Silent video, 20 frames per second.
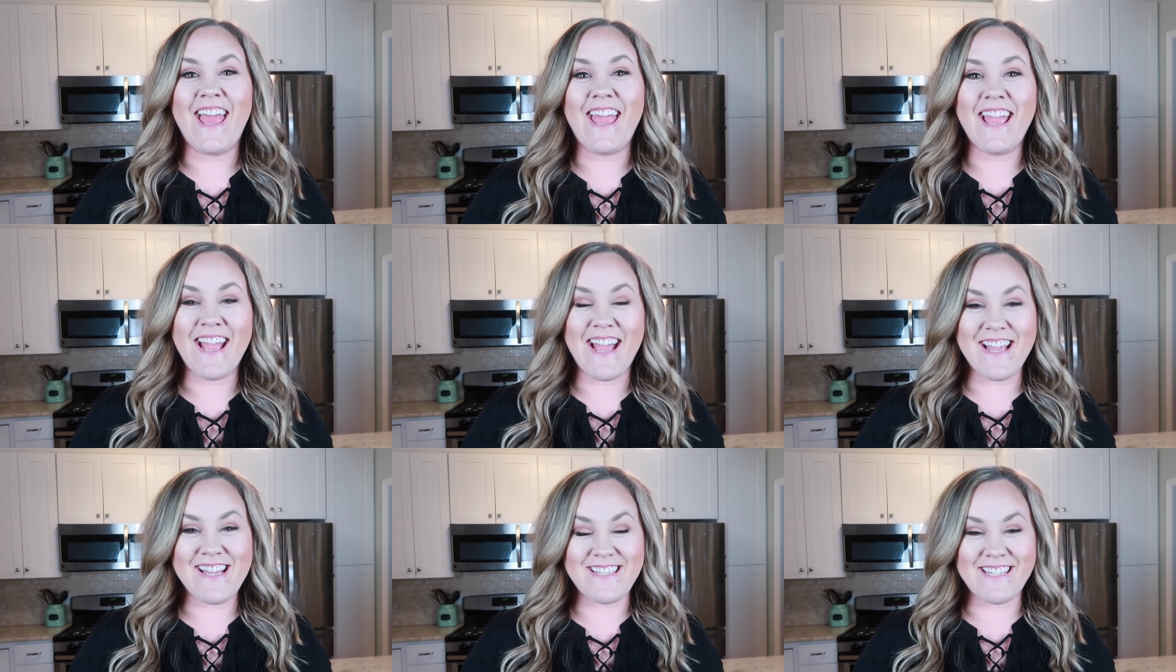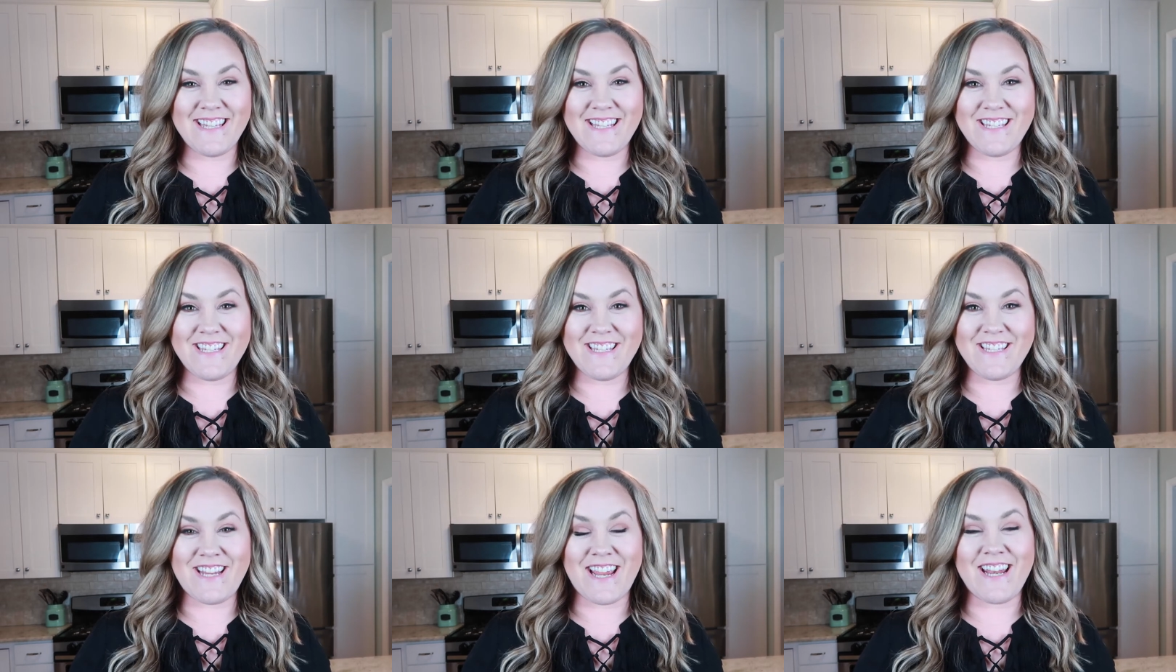Hey guys,
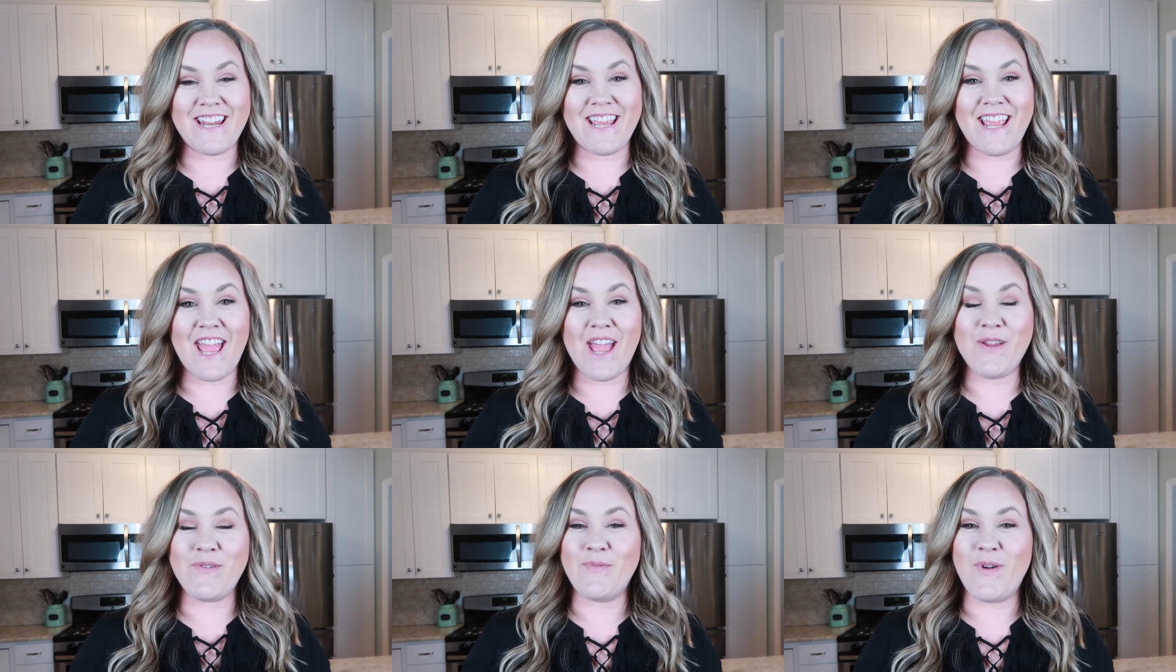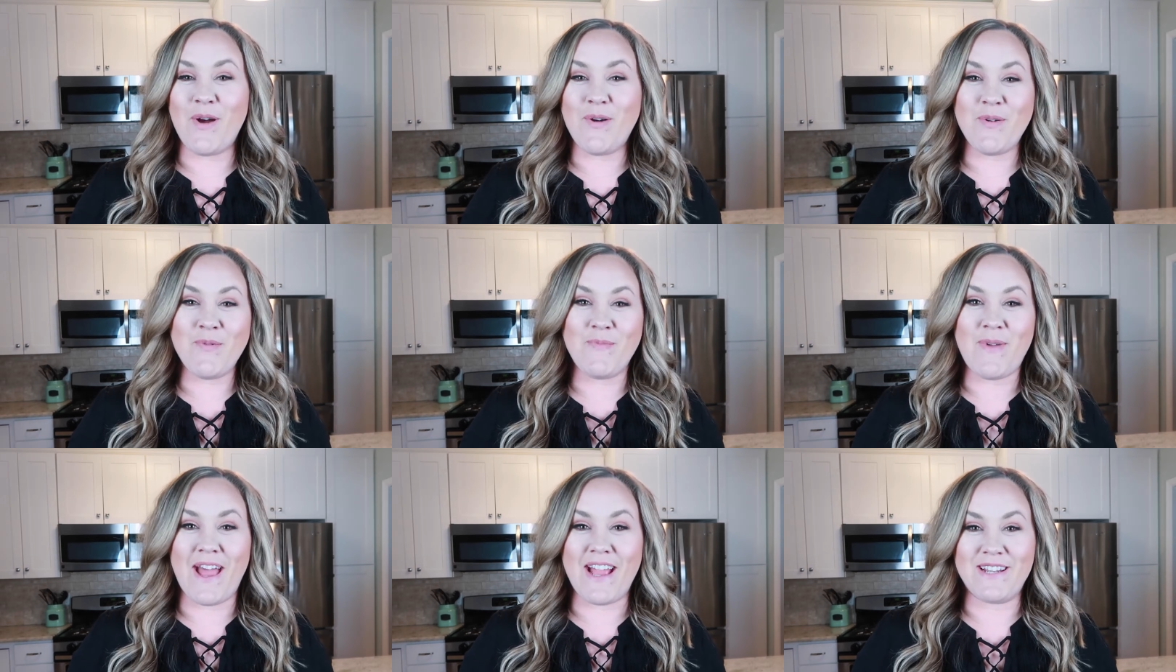it's Jenny and
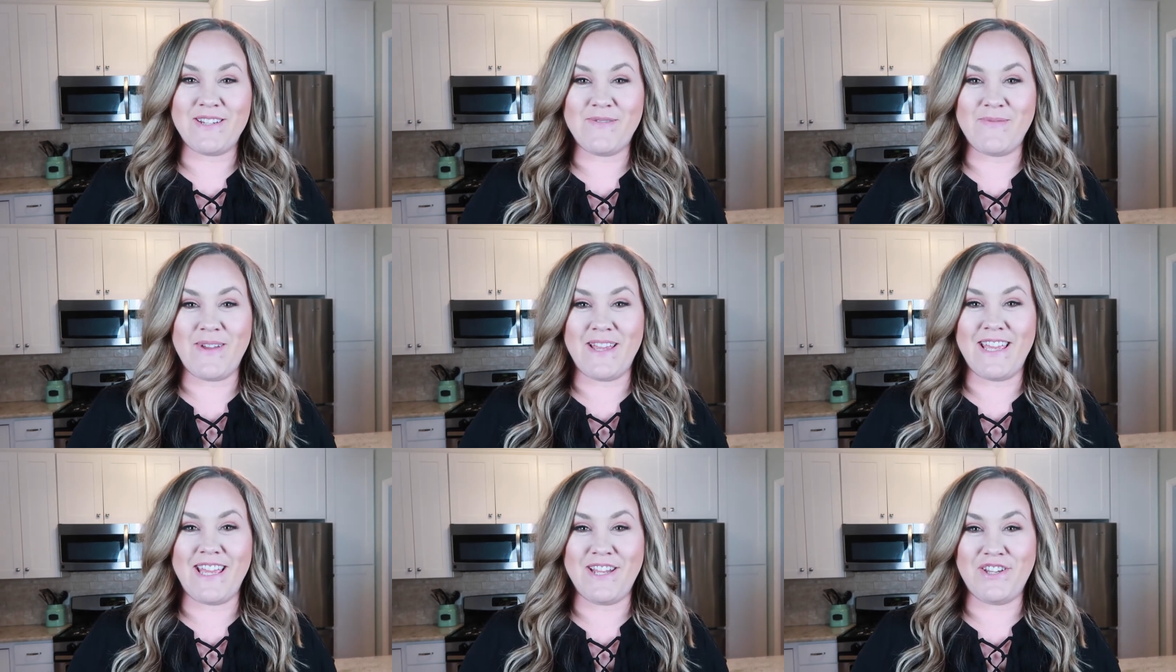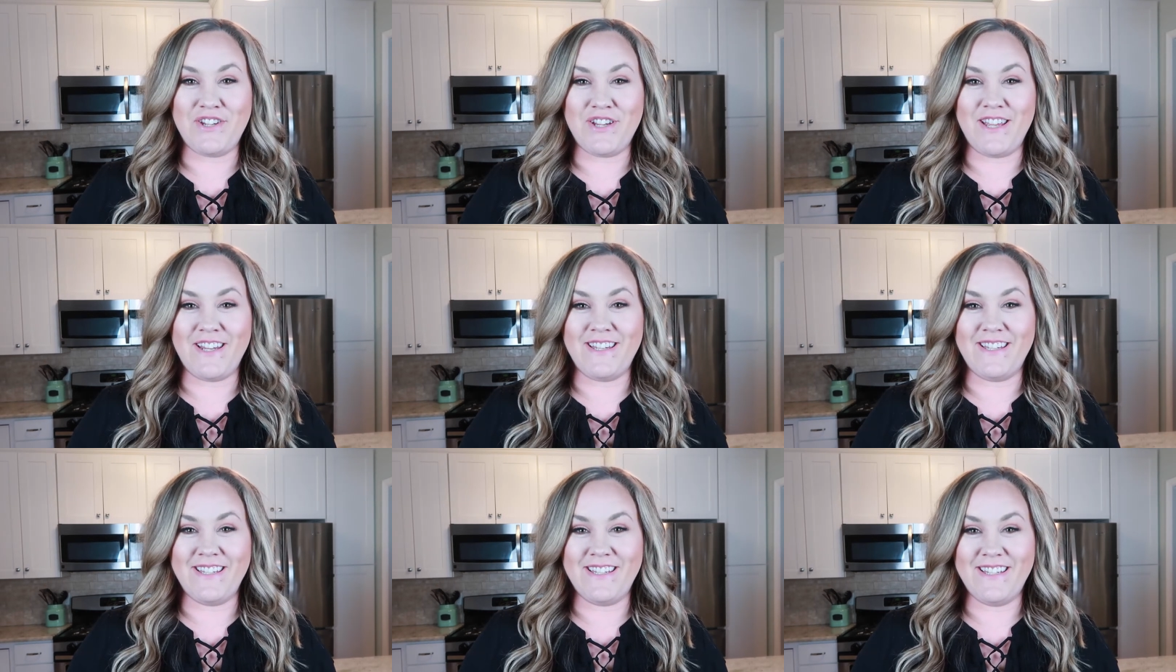welcome back to my
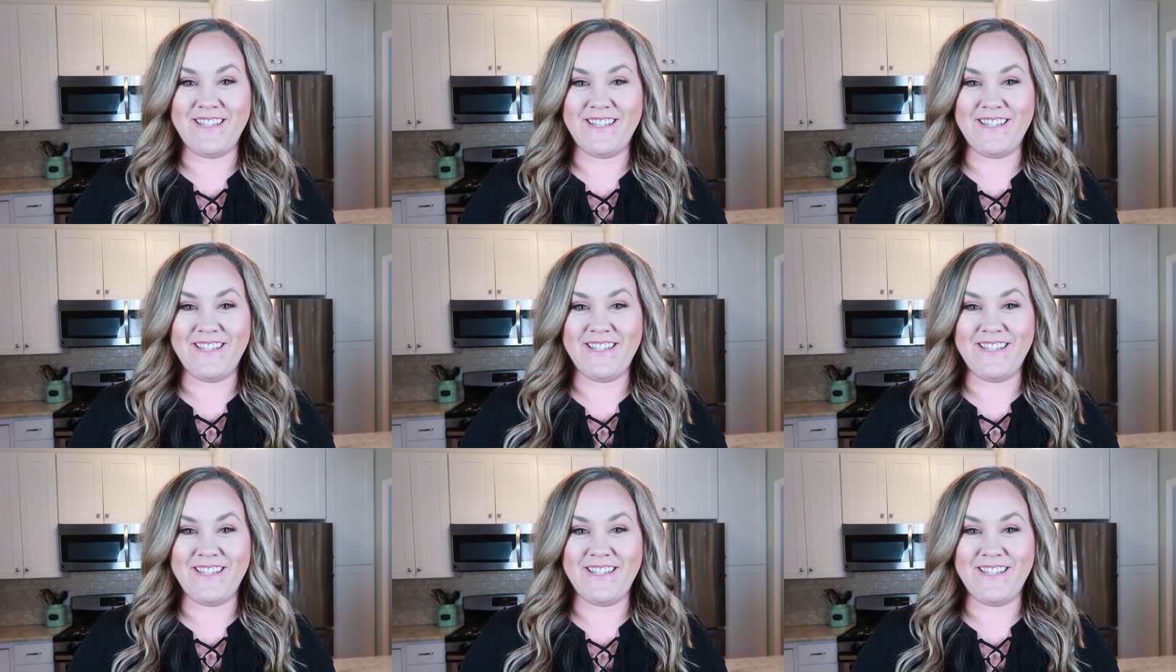kitchen.